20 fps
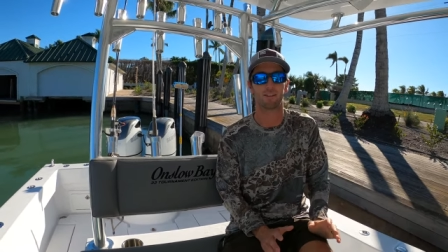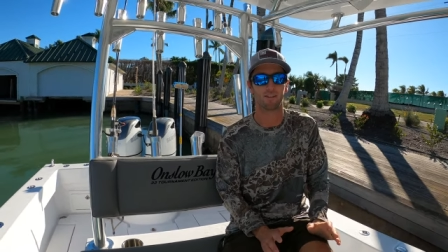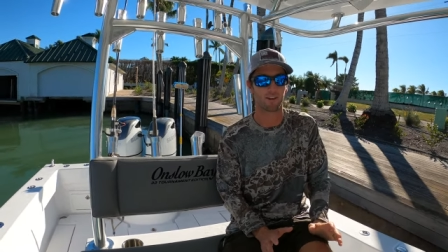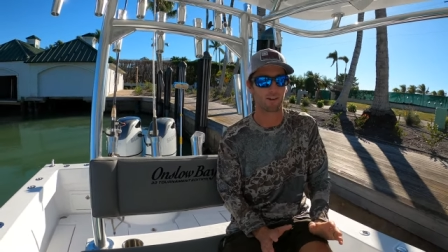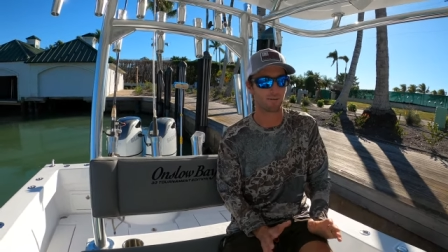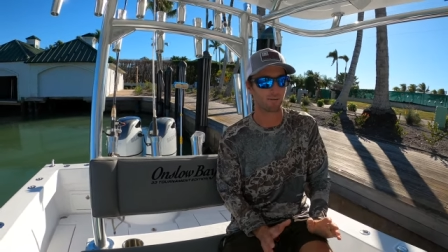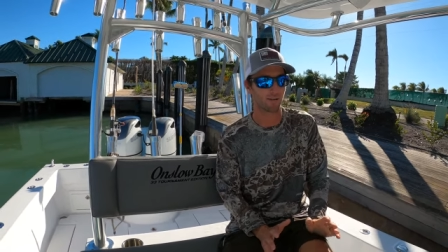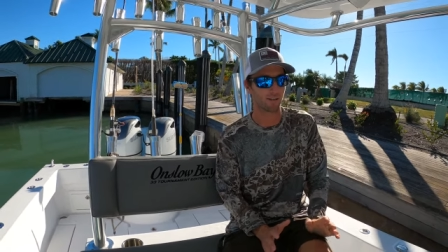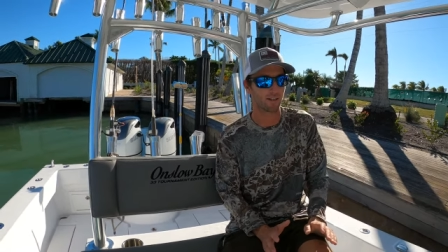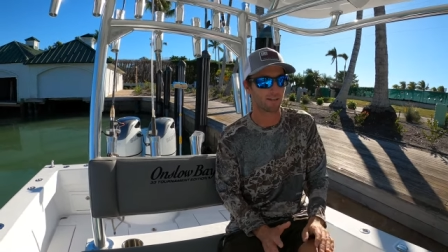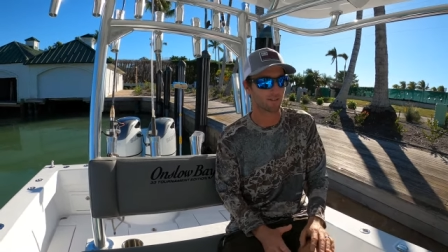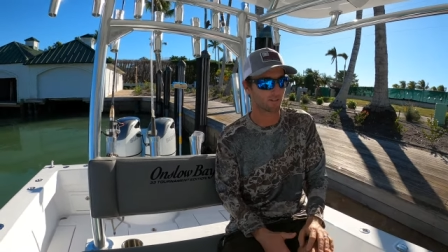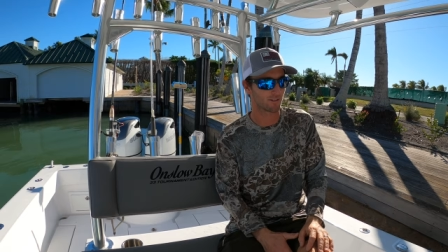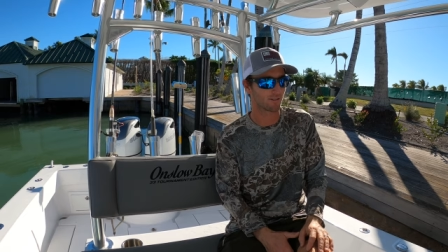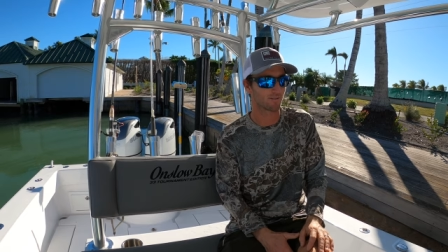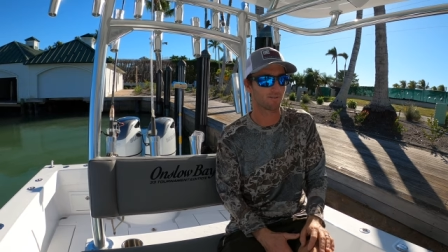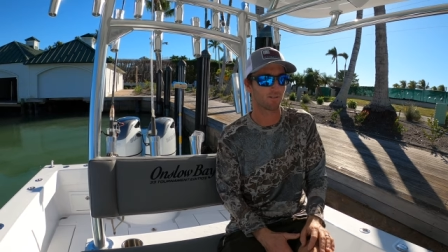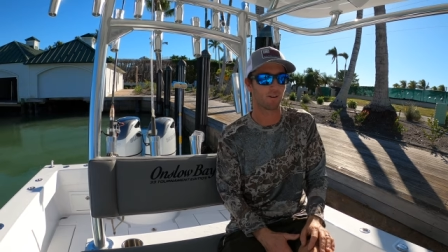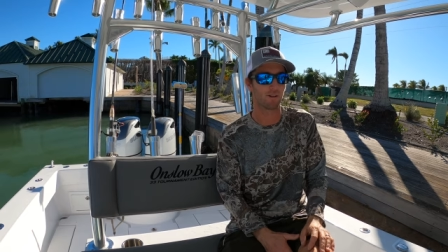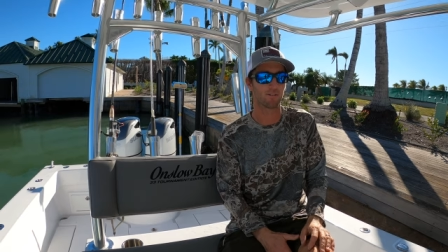They will answer
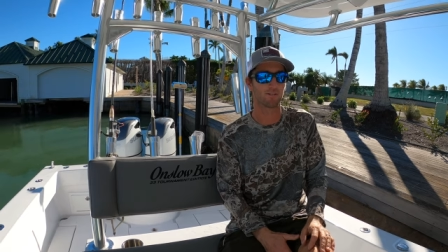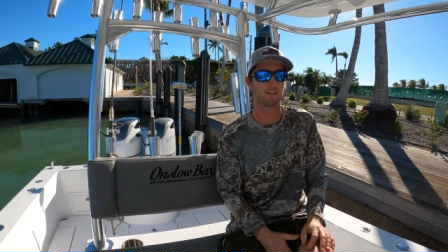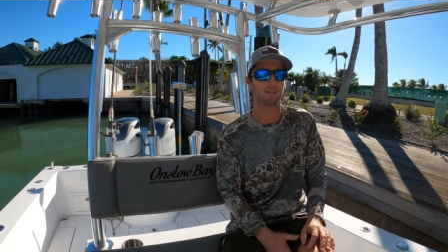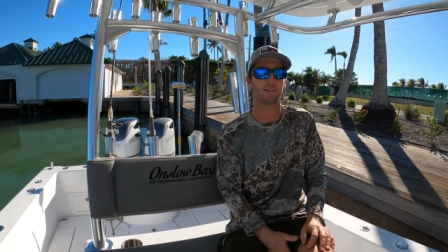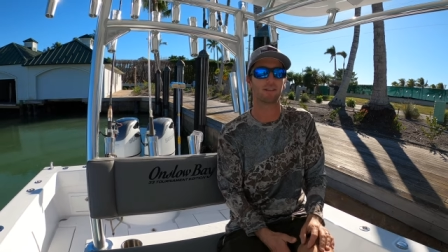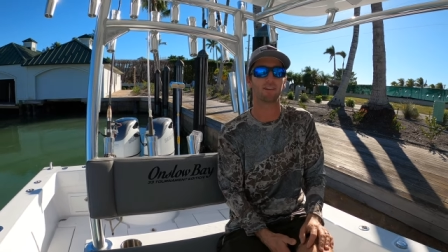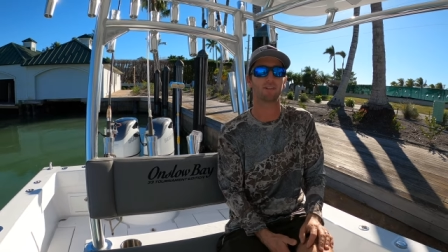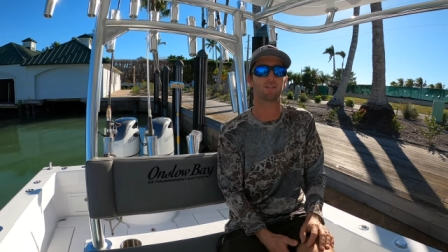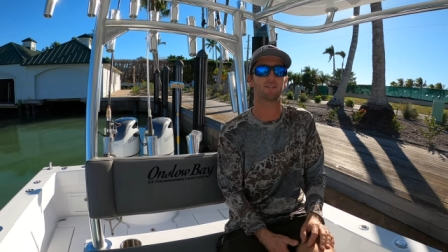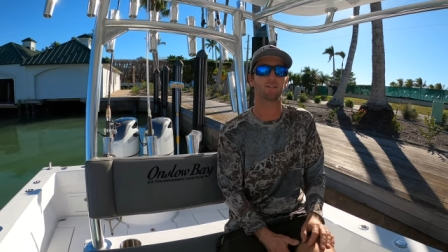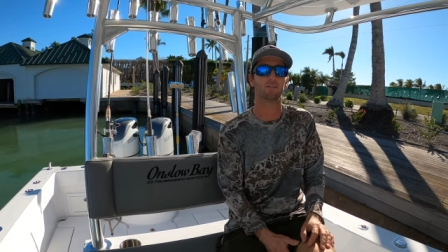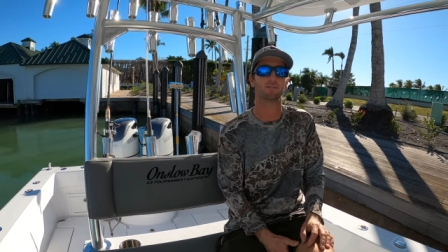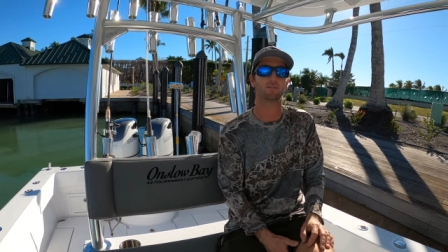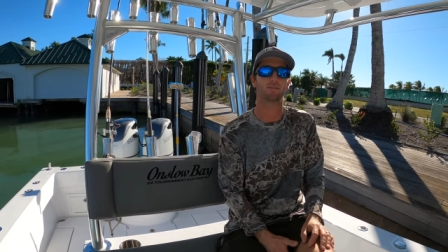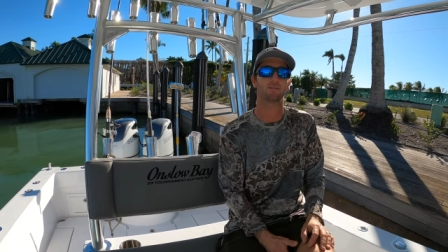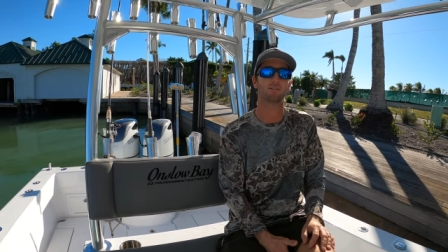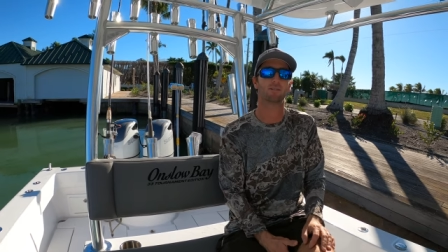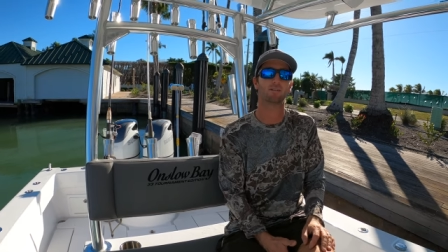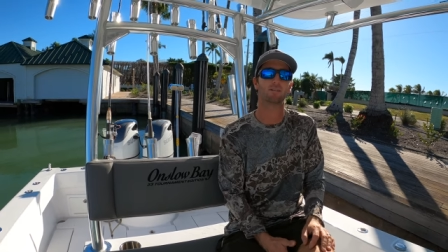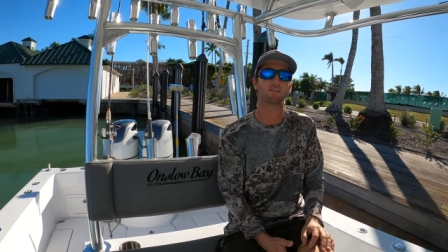the phone and get you